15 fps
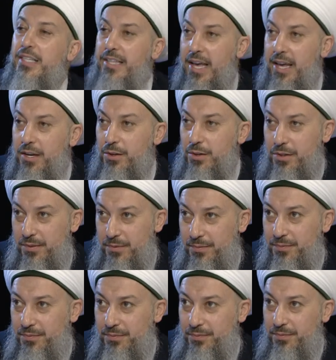anger.
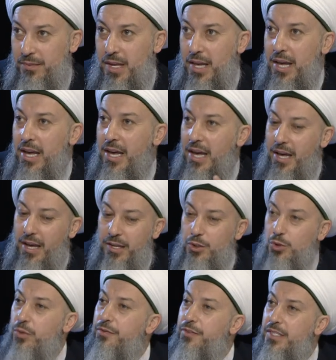
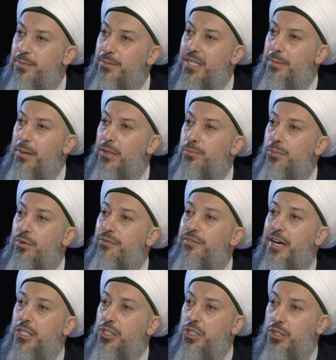Sufism is about
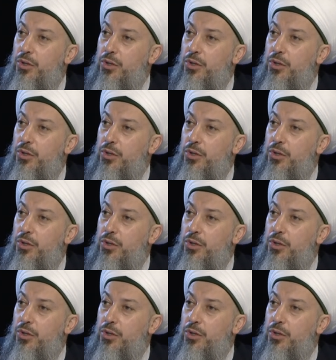perfection